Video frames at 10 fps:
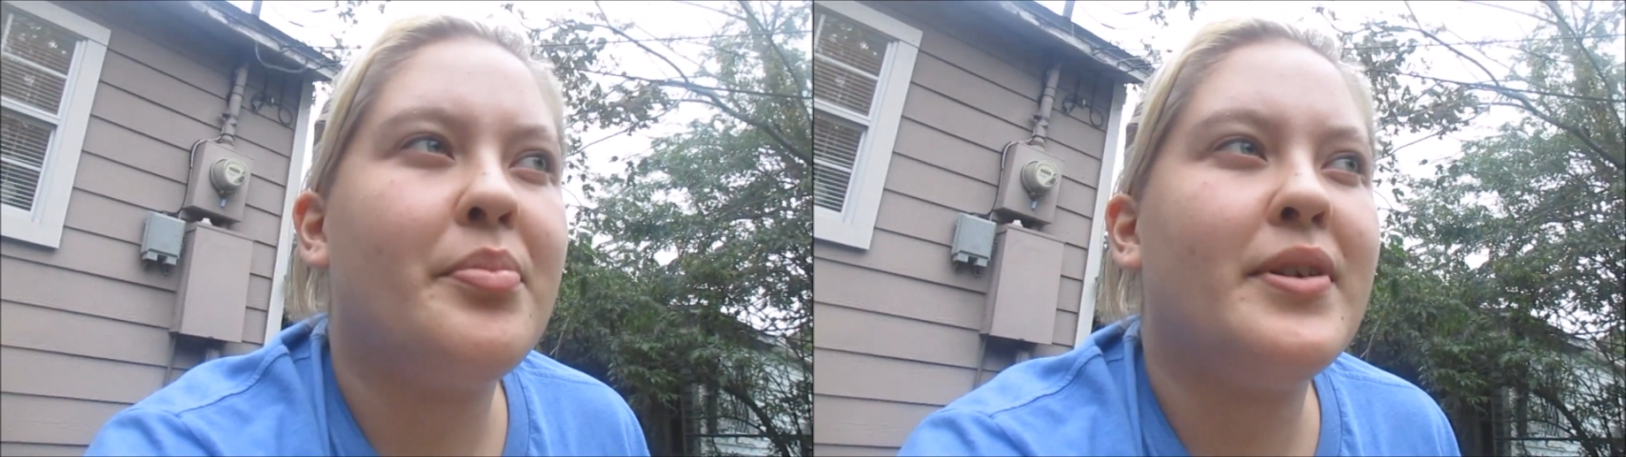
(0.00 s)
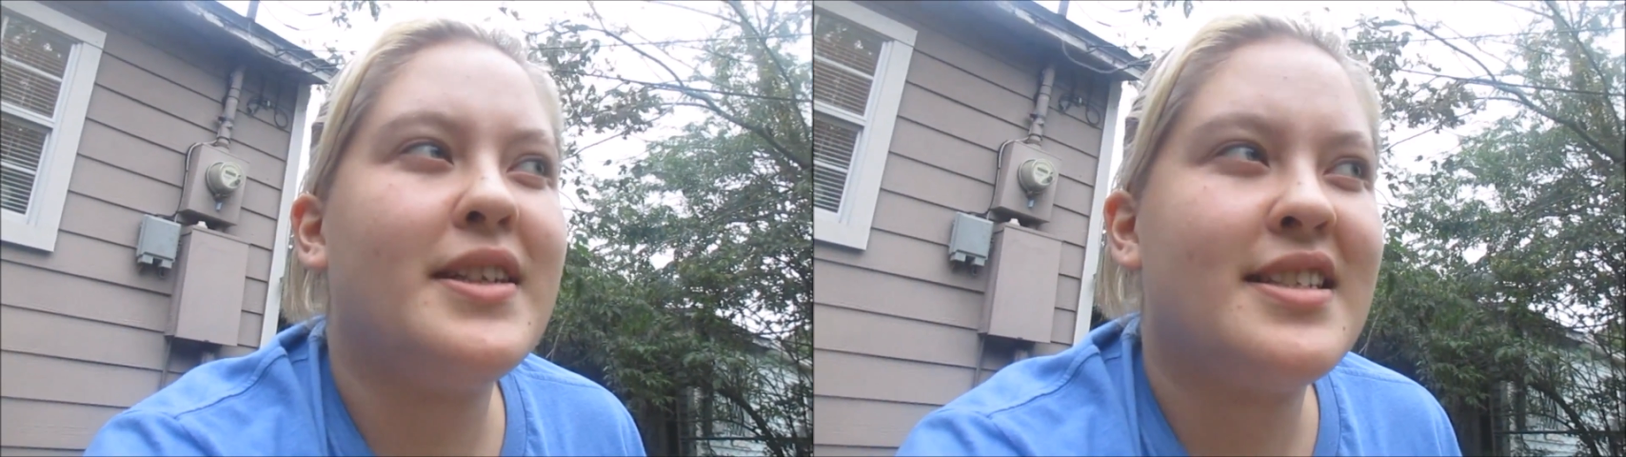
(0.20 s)

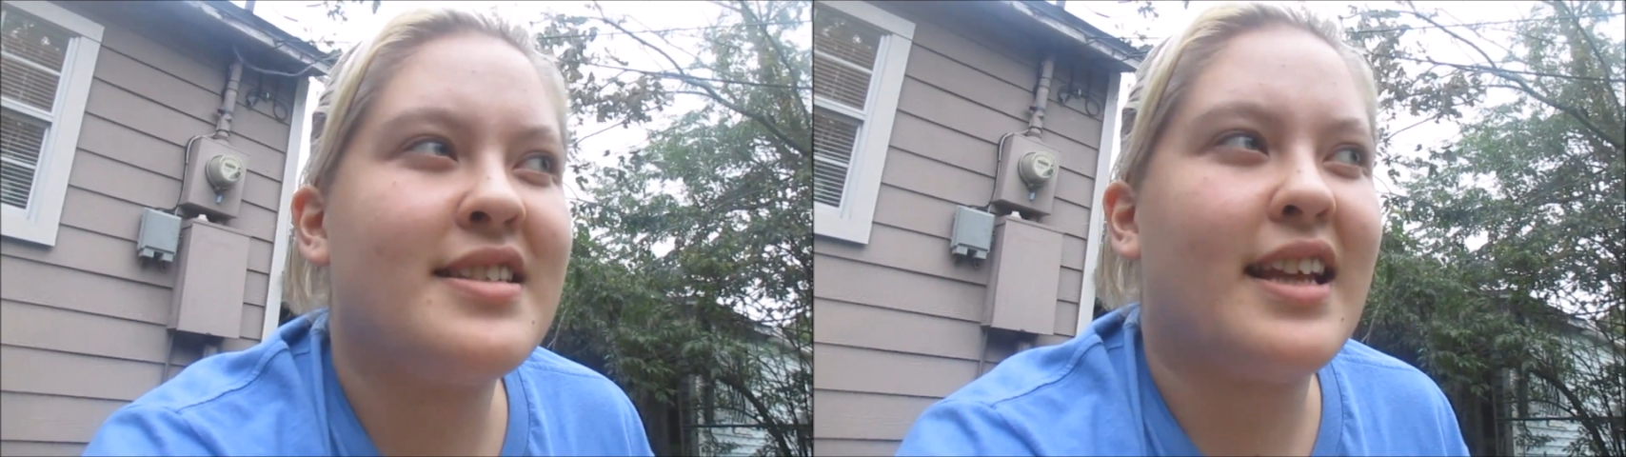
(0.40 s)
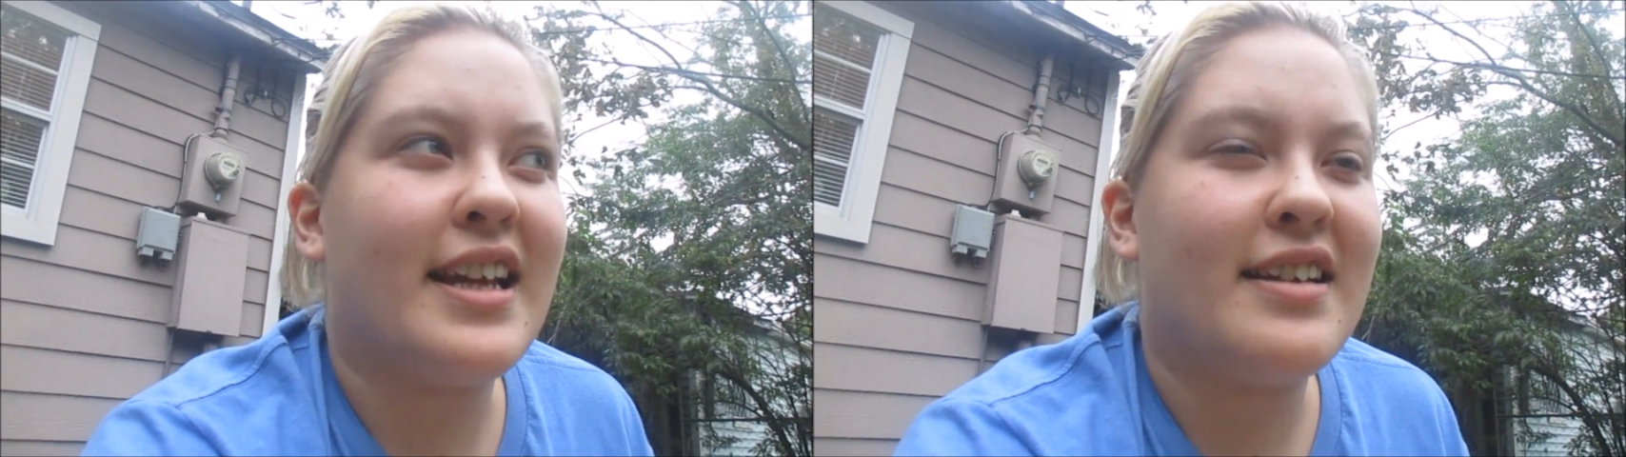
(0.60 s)
but
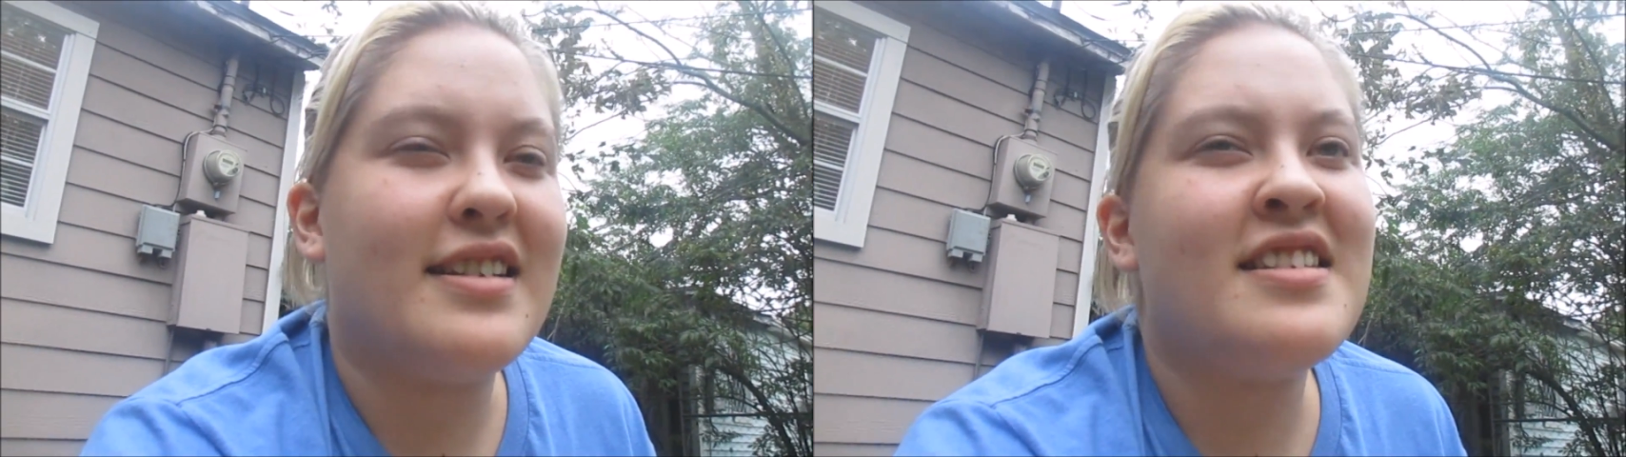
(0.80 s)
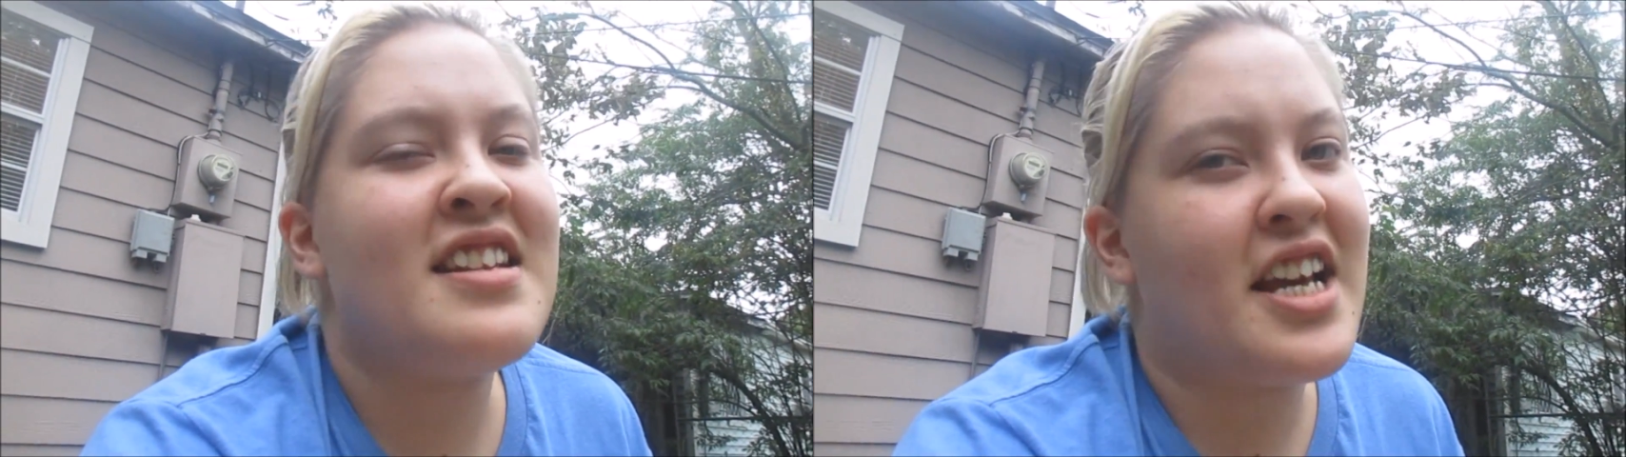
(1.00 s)
it's like,
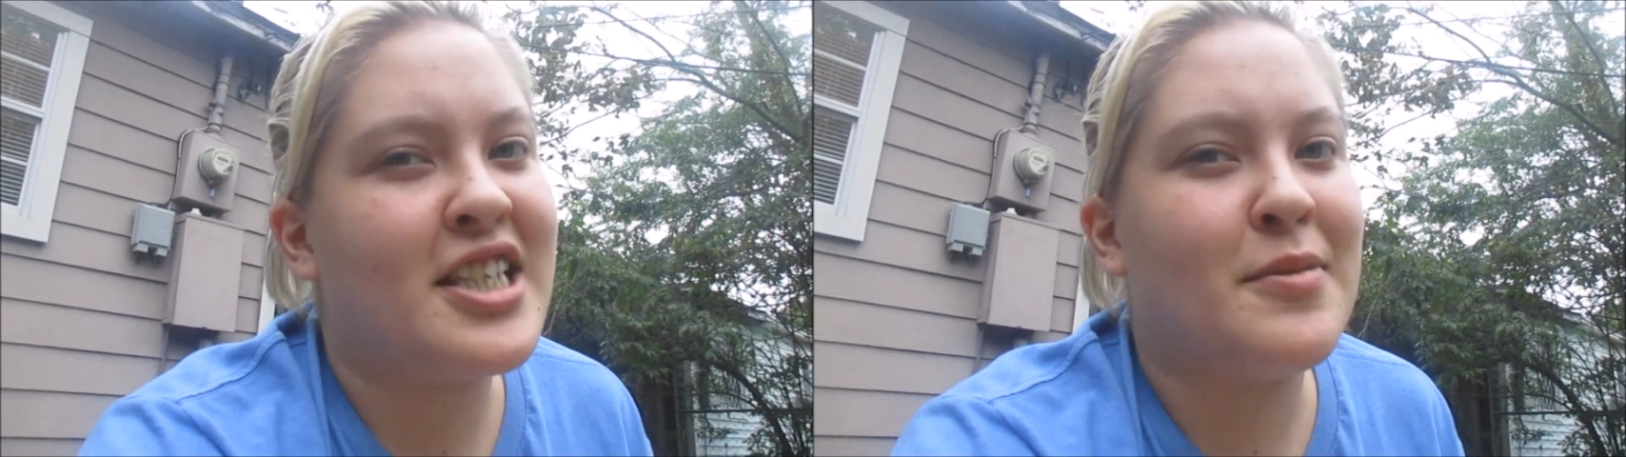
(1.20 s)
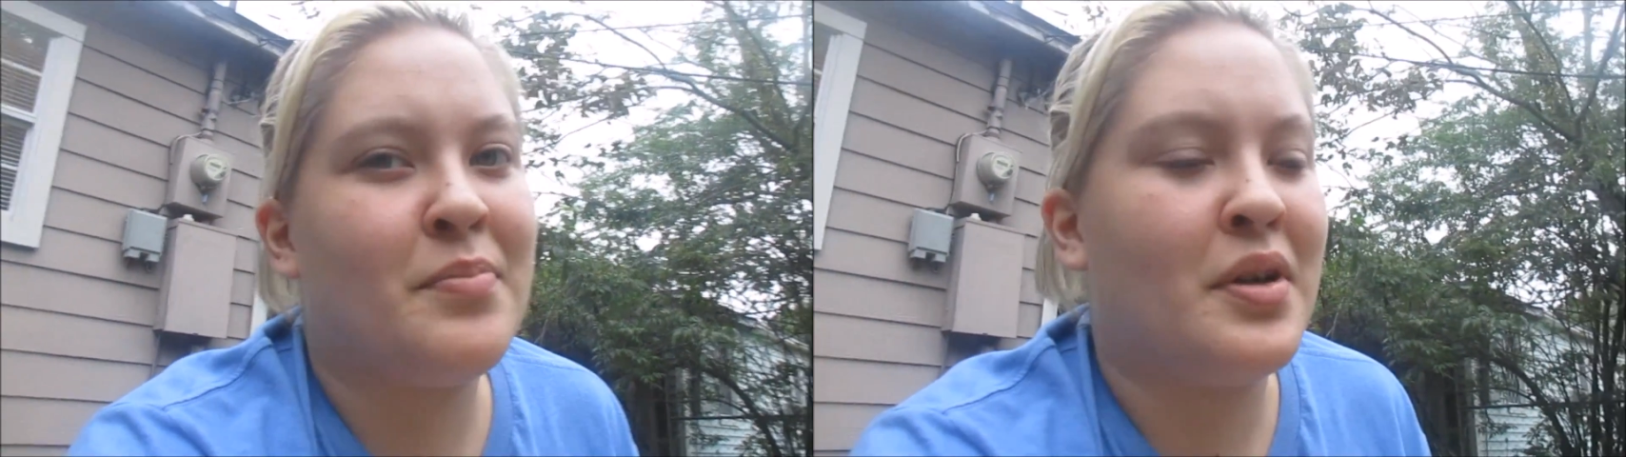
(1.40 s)
it's
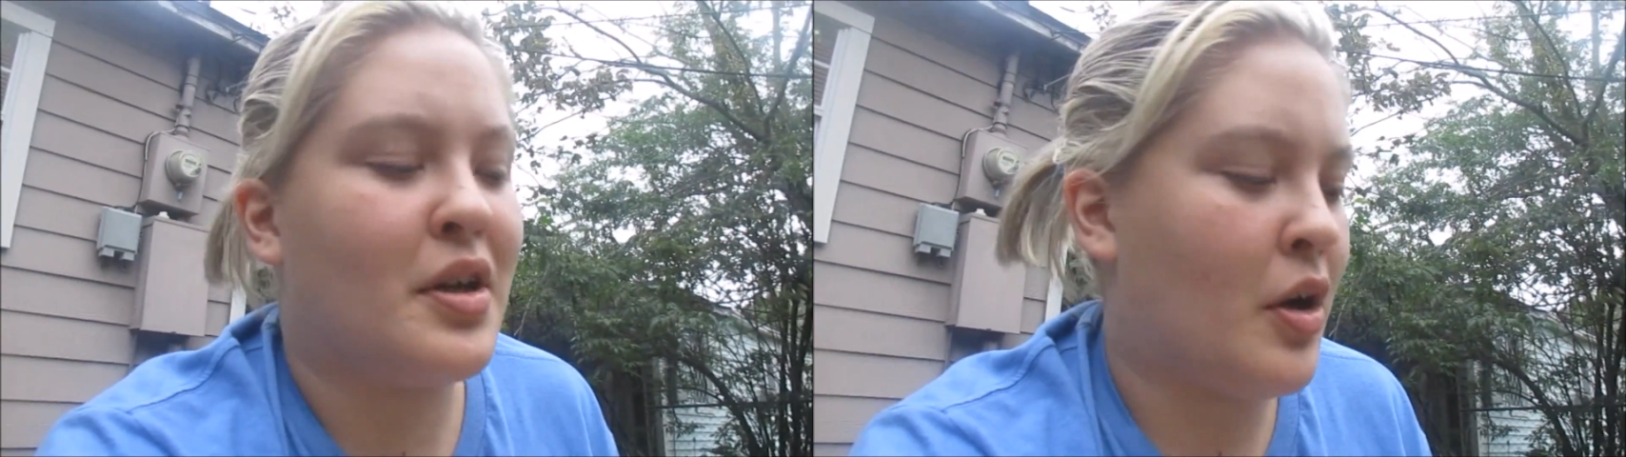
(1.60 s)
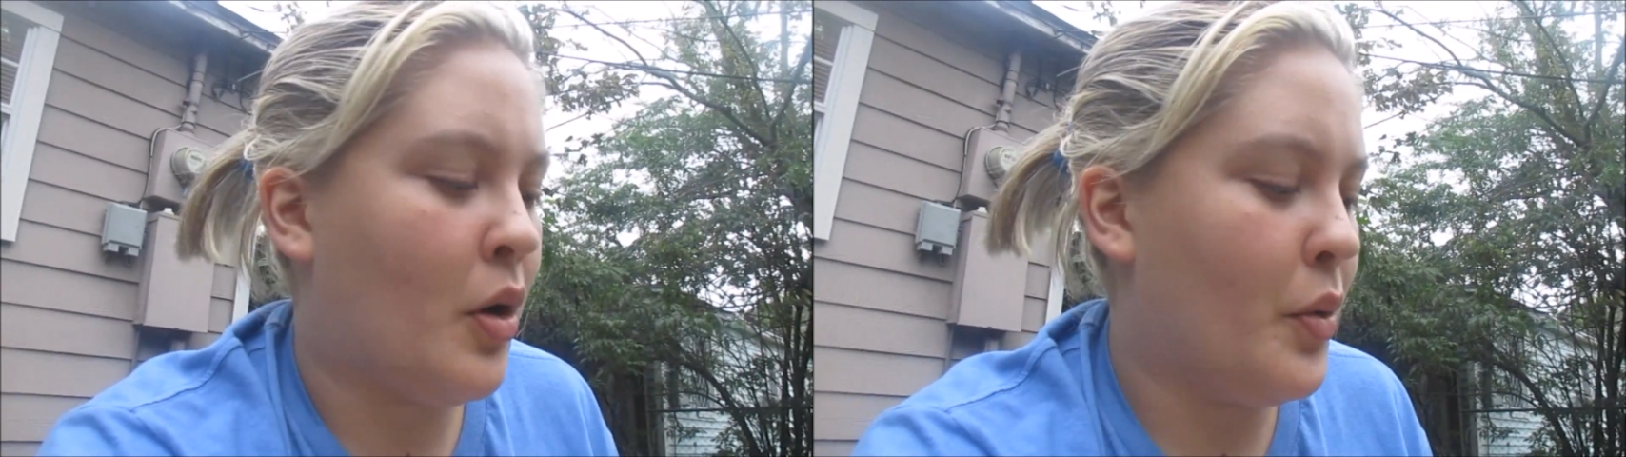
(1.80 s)
nice to put
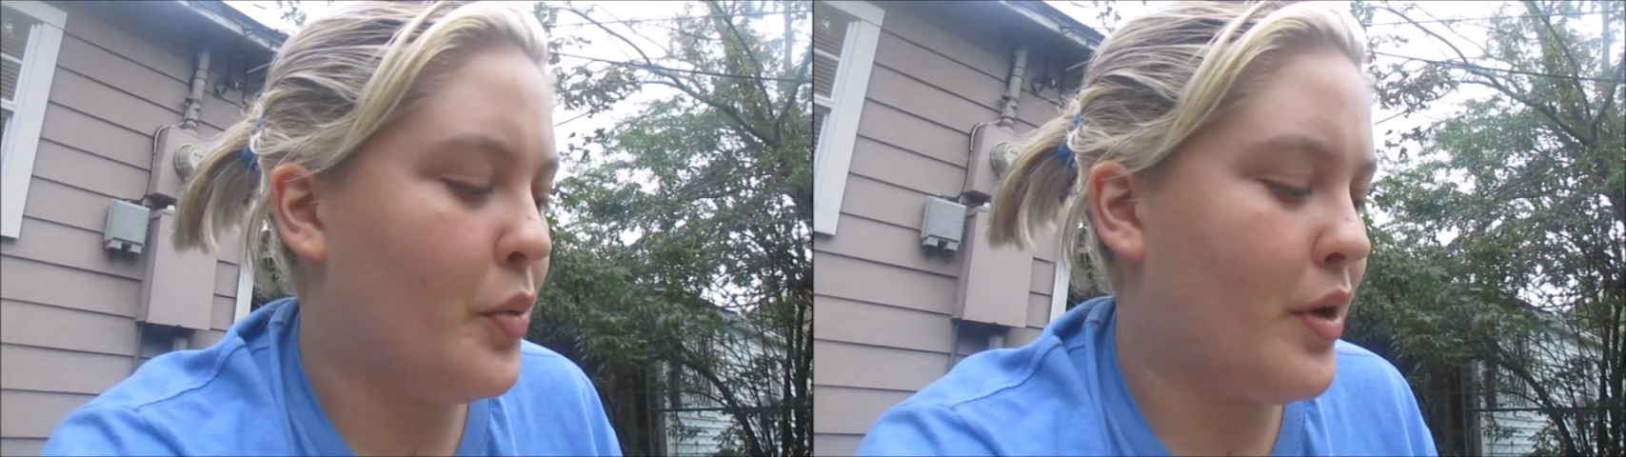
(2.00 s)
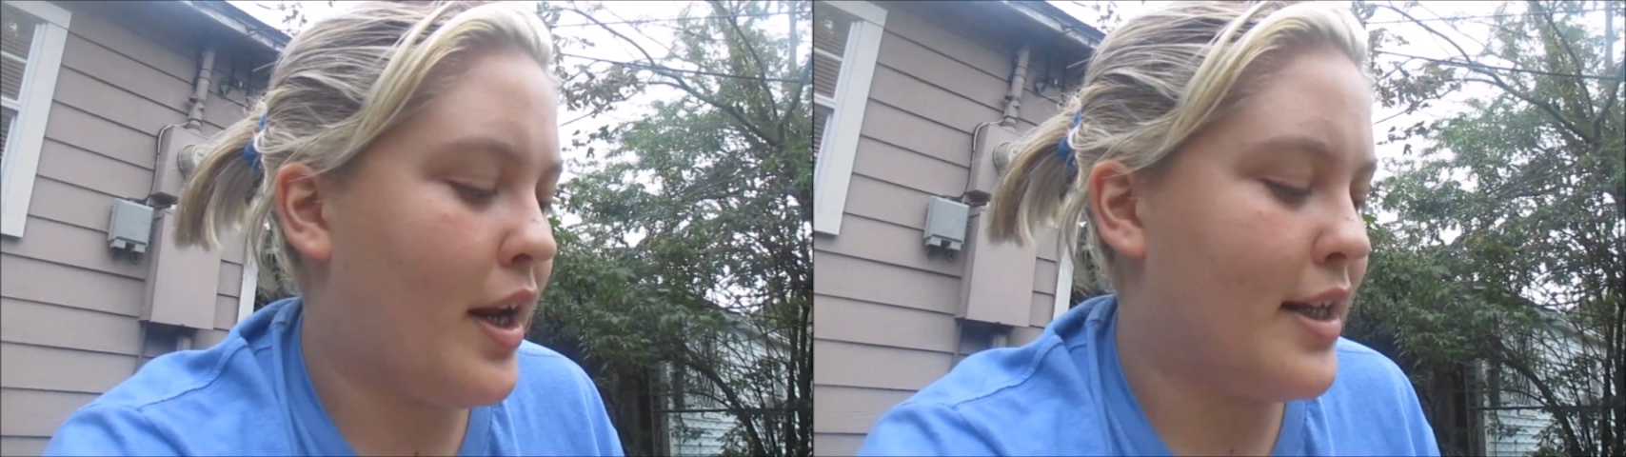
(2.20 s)
a coat